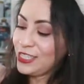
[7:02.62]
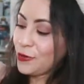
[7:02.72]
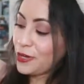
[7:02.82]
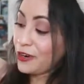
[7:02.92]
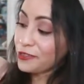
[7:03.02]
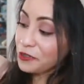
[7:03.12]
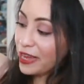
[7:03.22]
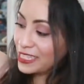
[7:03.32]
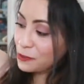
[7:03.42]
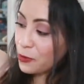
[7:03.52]
so it also
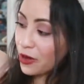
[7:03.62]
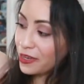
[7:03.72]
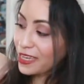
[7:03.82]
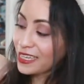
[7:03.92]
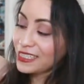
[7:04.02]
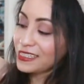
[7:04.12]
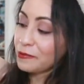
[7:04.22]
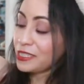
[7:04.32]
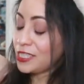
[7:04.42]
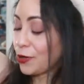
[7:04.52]
has pockets, the
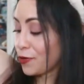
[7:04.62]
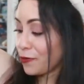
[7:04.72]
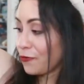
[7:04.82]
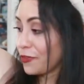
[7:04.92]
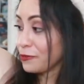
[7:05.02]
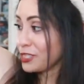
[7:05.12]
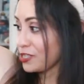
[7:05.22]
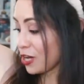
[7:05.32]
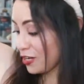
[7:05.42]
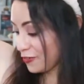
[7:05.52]
material feels
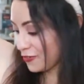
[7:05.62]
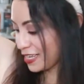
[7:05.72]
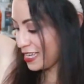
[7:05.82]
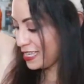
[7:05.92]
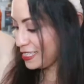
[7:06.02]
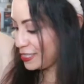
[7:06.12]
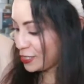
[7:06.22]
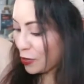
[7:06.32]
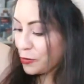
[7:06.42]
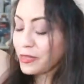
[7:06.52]
soft,
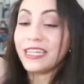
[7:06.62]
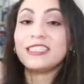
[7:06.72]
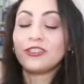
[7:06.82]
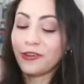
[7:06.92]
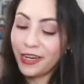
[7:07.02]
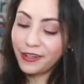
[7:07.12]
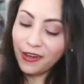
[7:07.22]
so let's try it